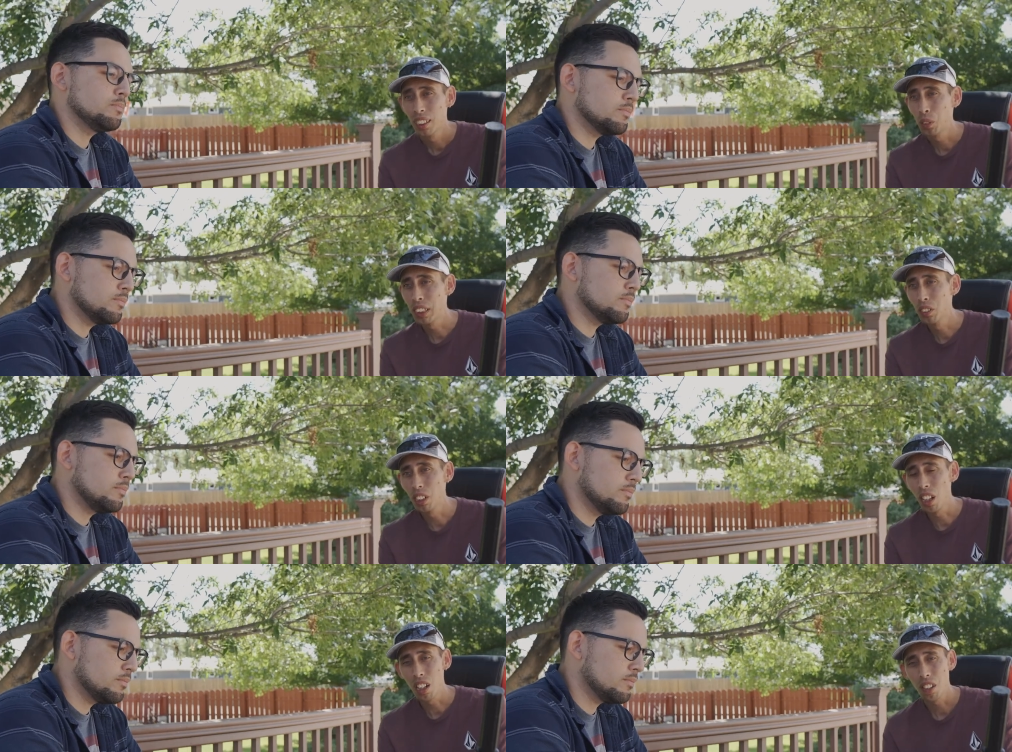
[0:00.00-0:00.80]
Speaker 1: We do a
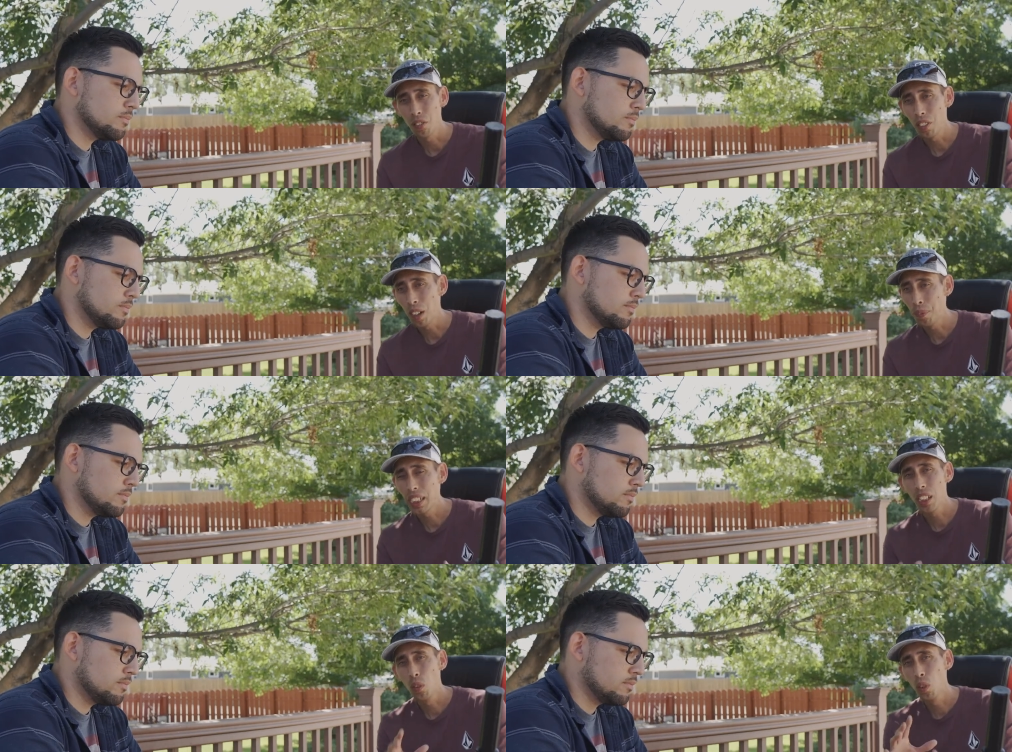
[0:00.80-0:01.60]
lot of uh,
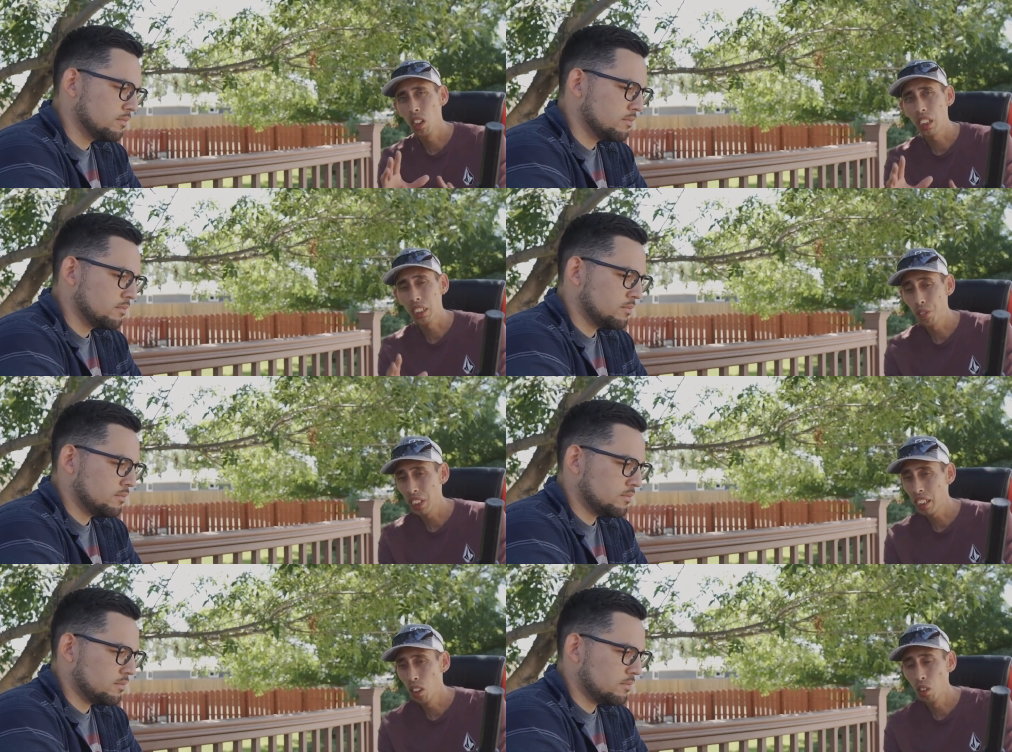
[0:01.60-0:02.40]
media work and
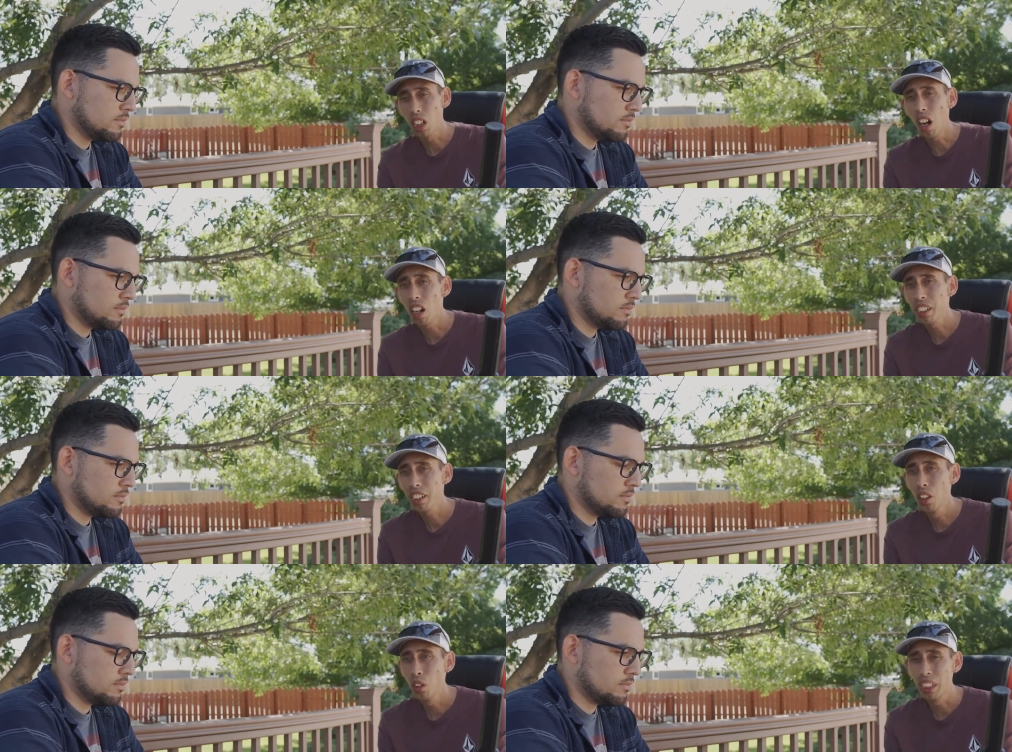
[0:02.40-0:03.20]
video and
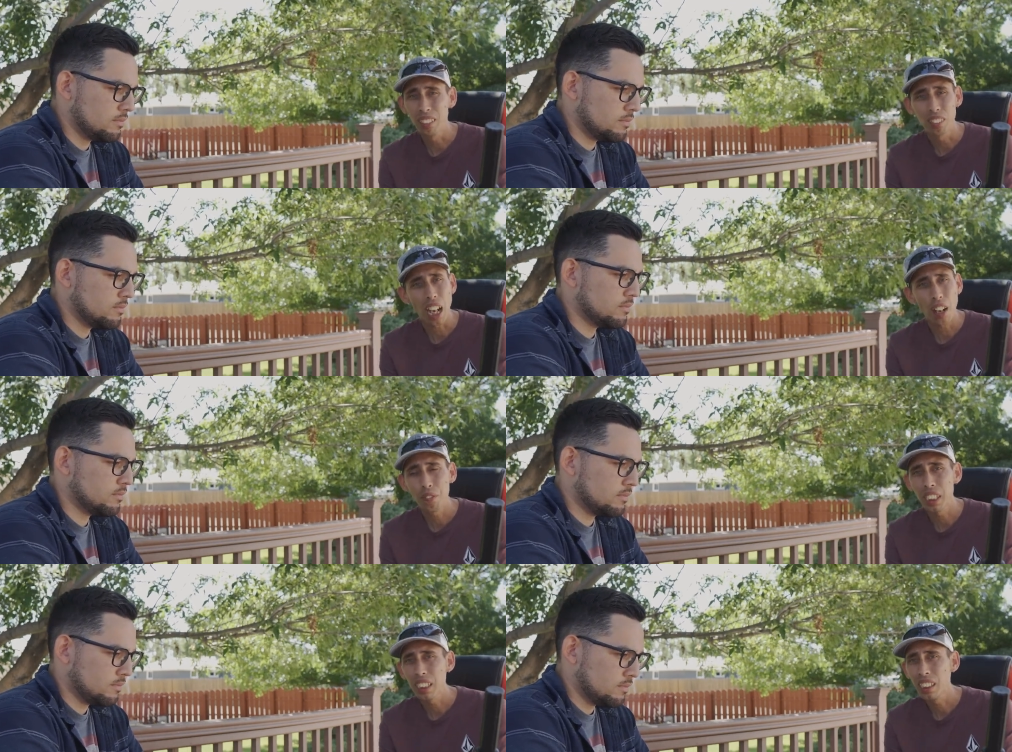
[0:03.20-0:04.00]
audio and
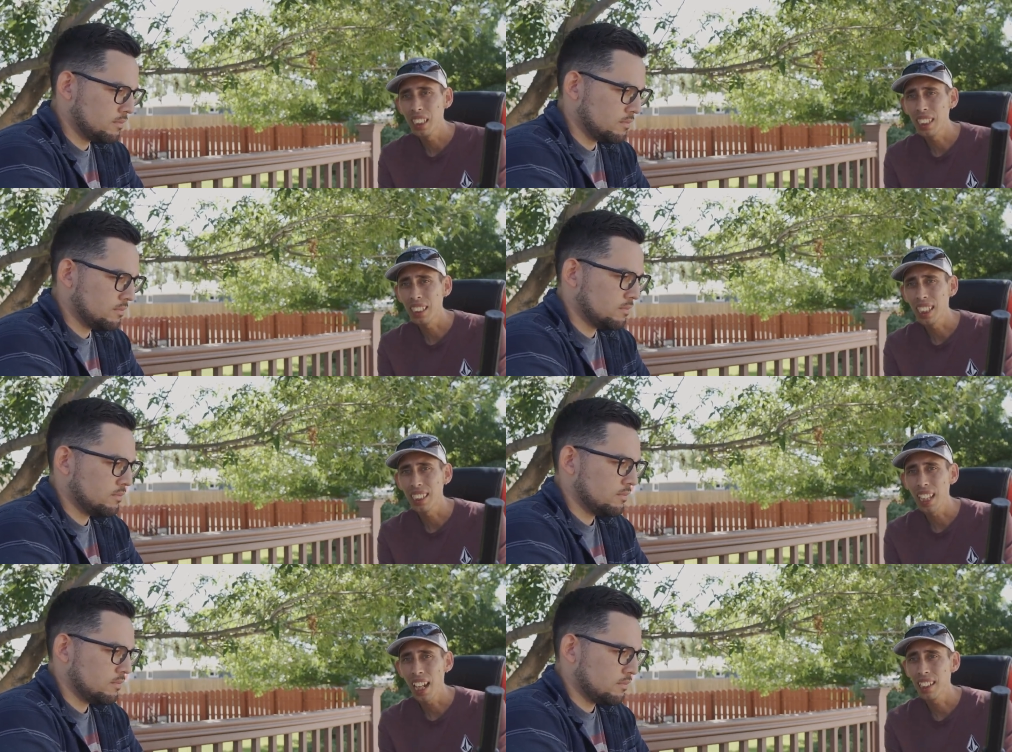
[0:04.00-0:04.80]
graphics and things
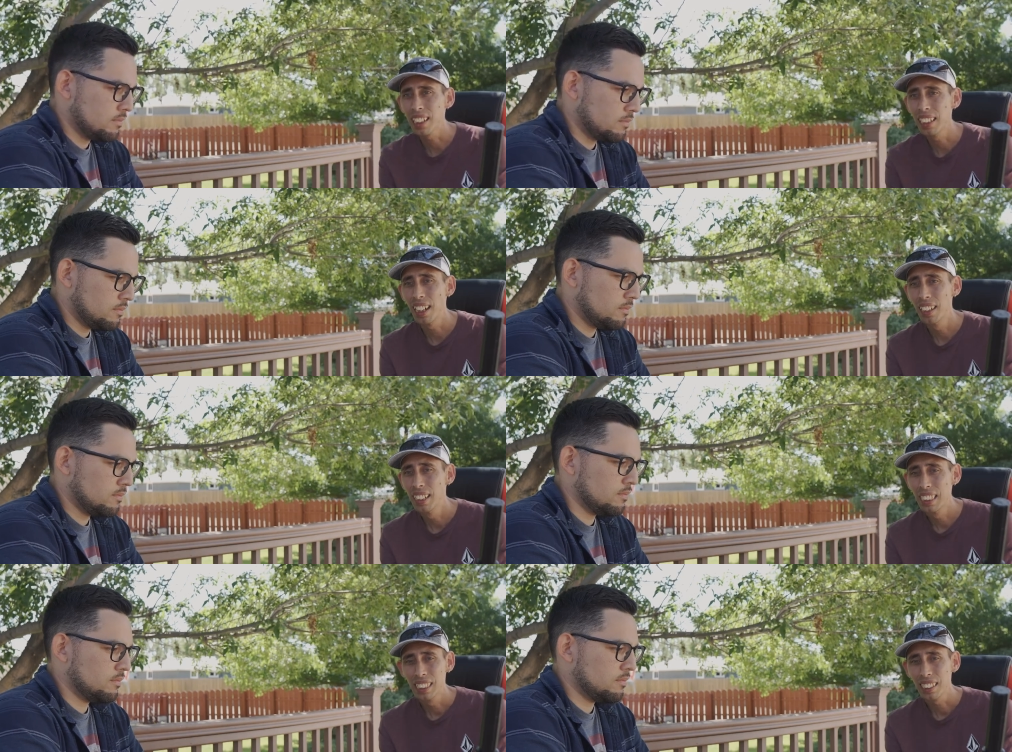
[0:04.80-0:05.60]
like that, and uh,
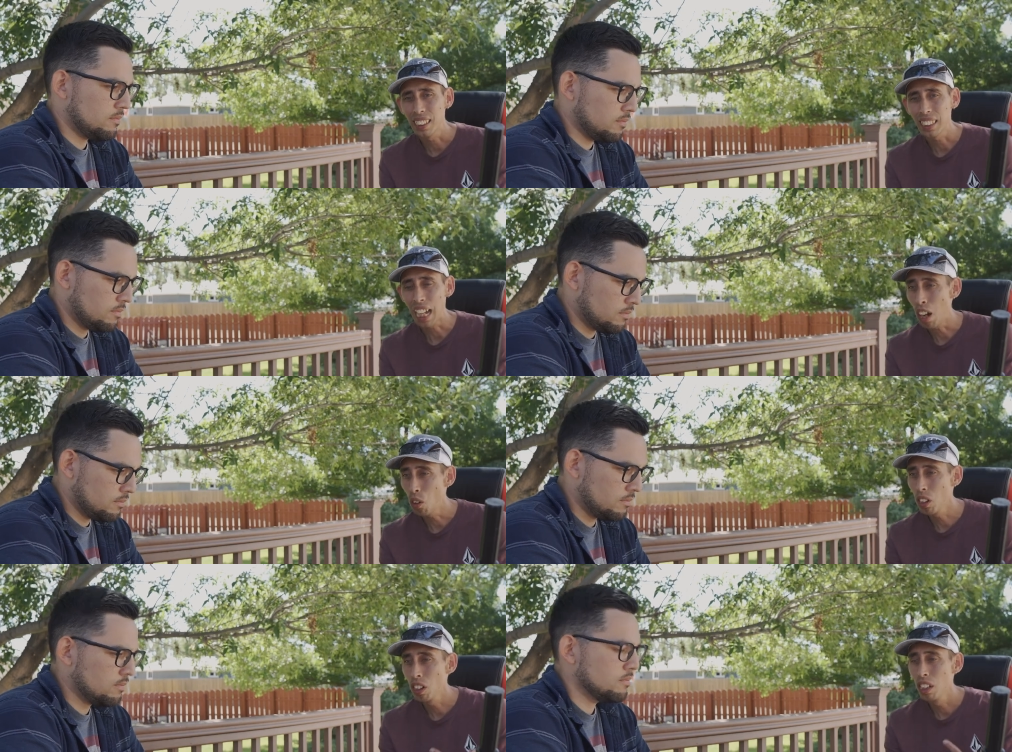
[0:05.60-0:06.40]
that's
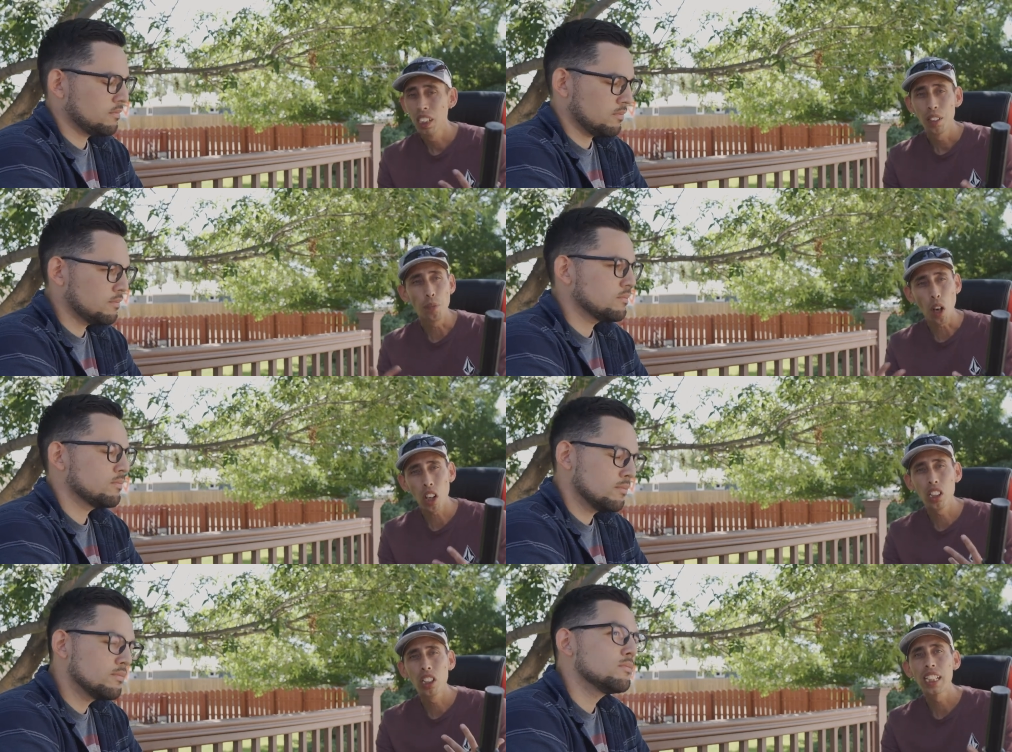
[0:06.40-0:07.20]
our
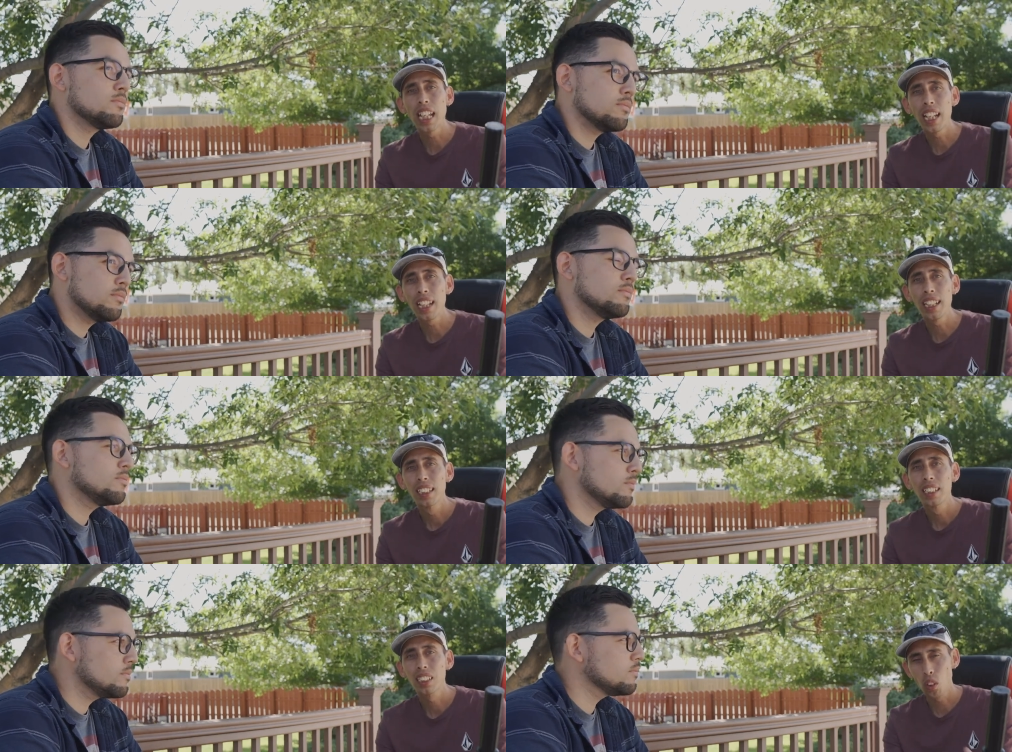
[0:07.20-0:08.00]
modern day
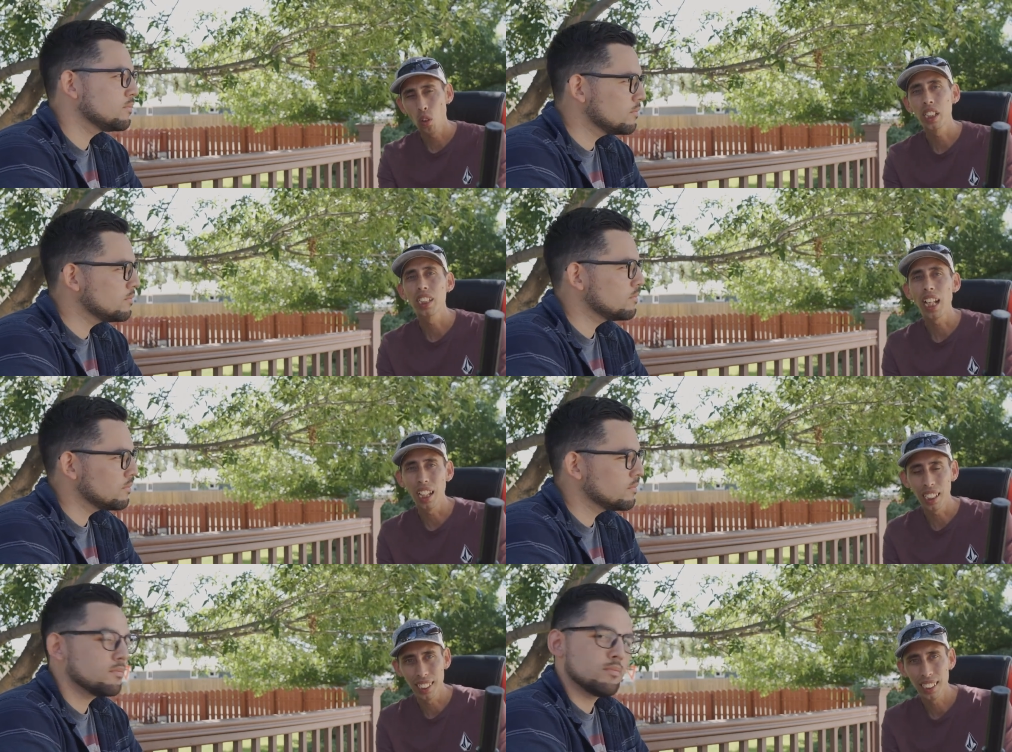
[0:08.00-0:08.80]

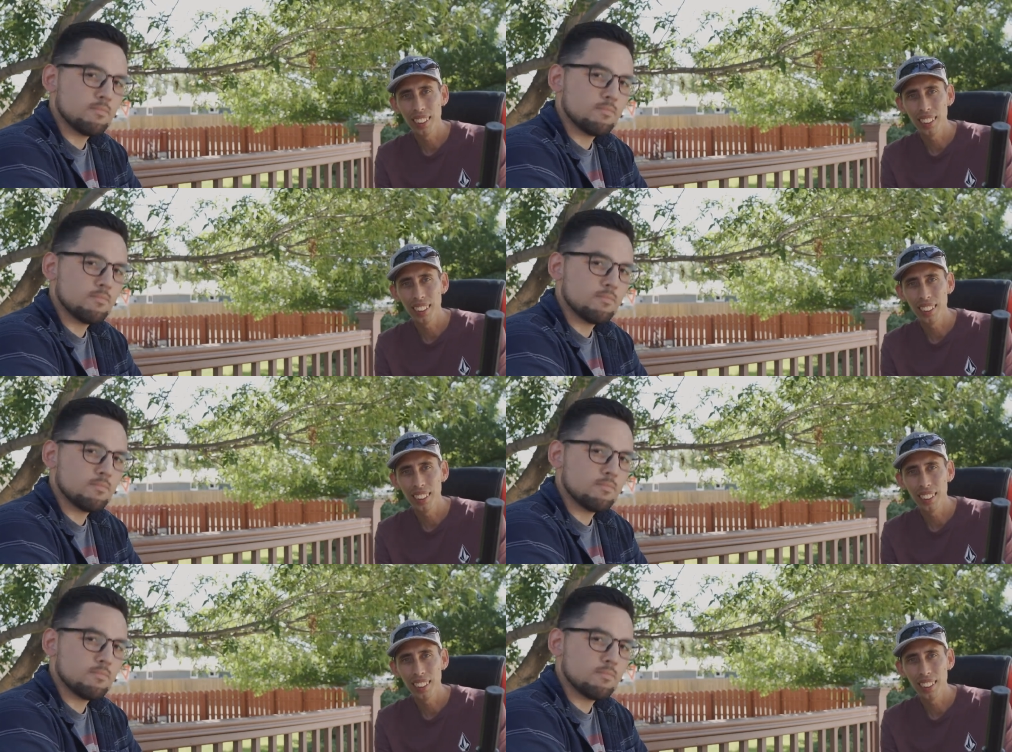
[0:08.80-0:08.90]
storytelling.